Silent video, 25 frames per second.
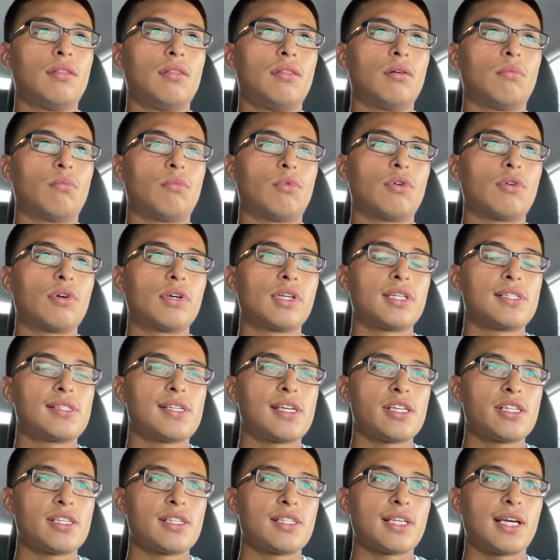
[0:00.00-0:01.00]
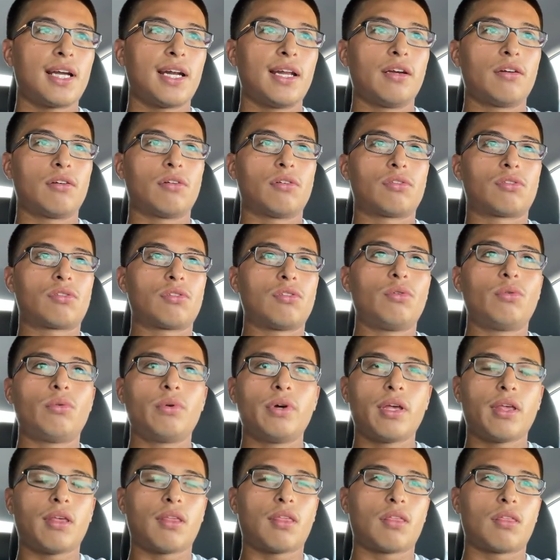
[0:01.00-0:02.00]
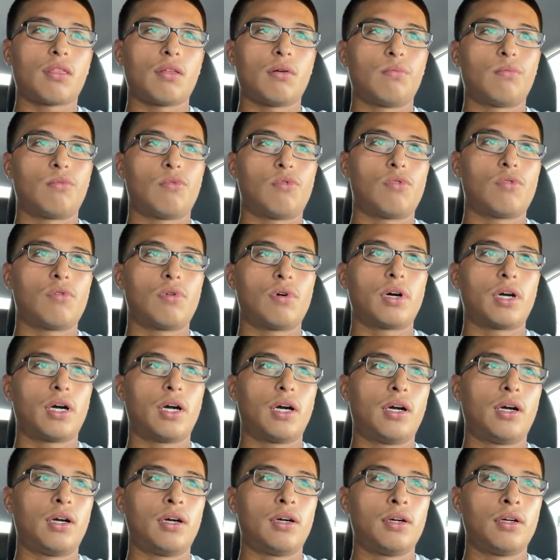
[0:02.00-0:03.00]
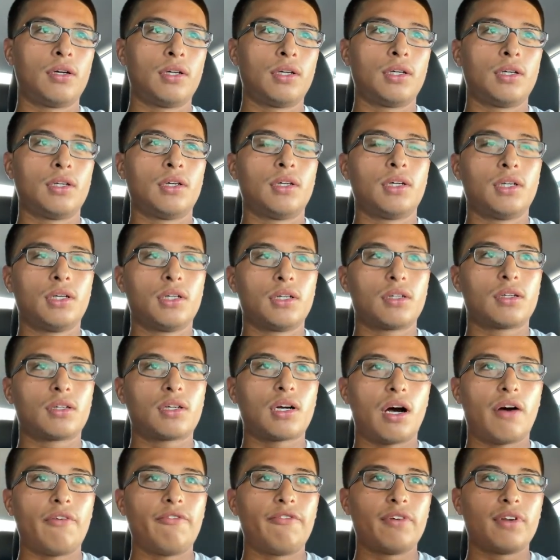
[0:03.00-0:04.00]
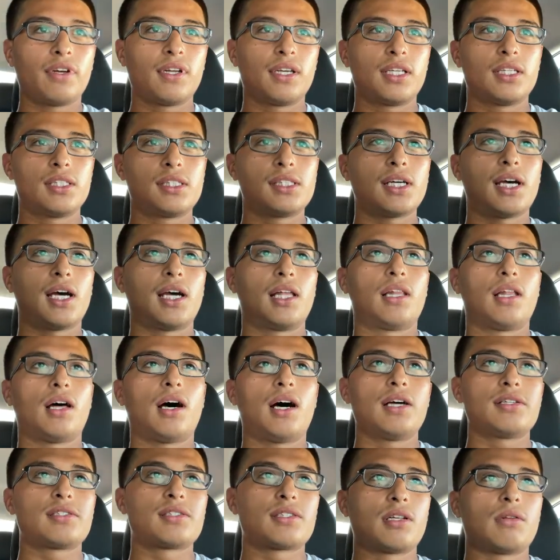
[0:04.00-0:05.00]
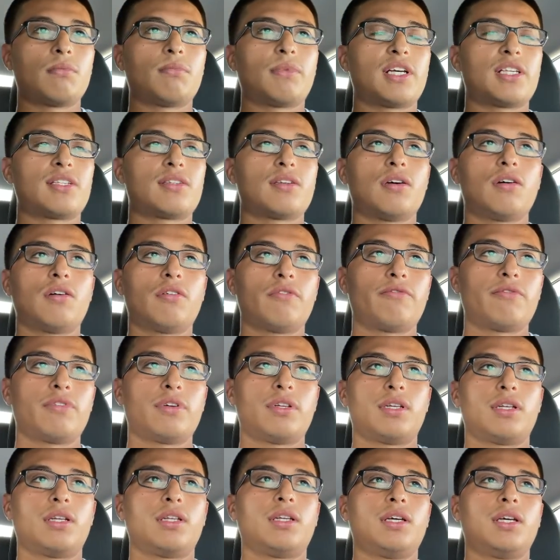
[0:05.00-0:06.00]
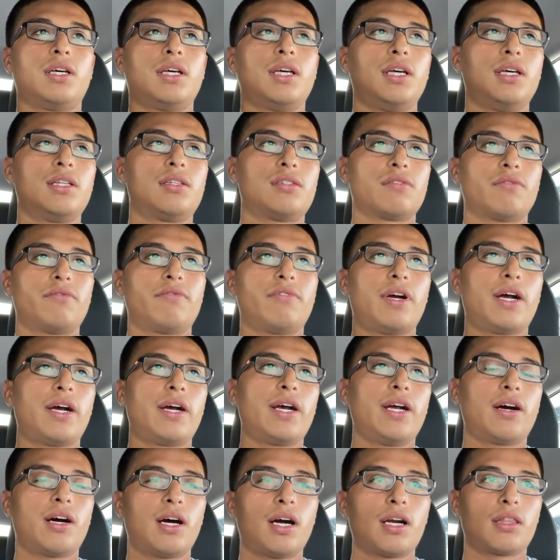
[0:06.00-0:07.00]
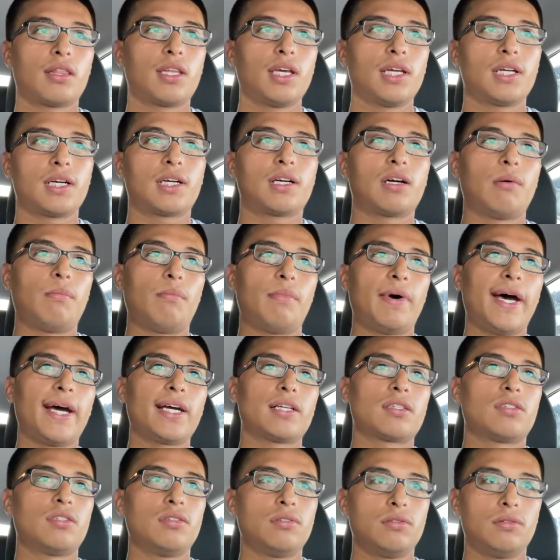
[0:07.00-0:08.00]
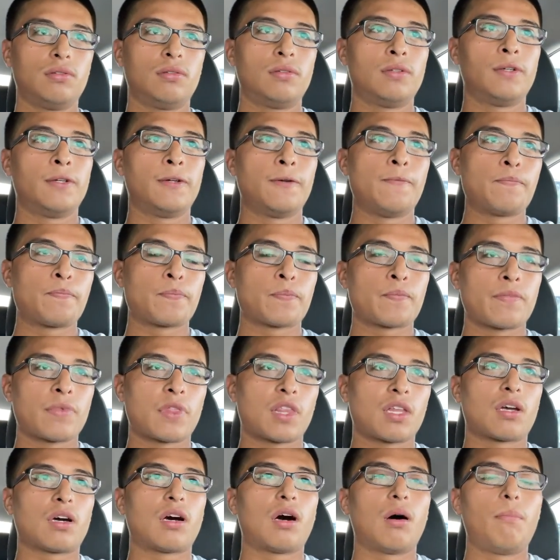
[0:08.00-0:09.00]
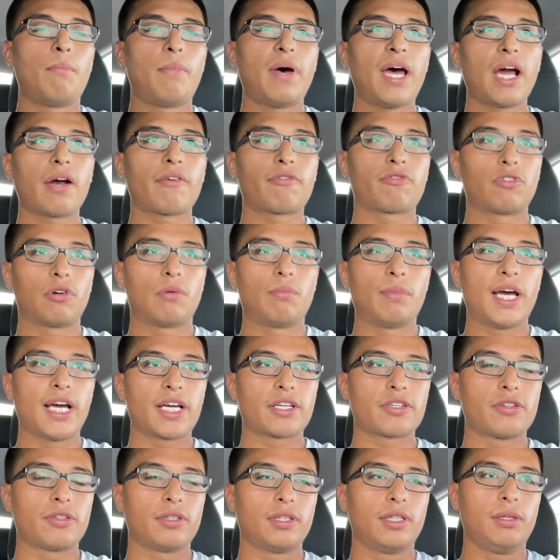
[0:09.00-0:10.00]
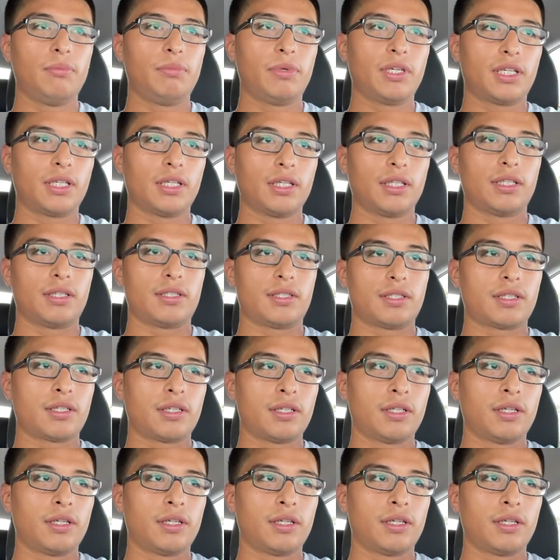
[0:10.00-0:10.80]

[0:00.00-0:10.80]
the more decisions I didn't go through with, the more confidence I lost in myself. And it's a very hard thing to come back to, come back from actually, because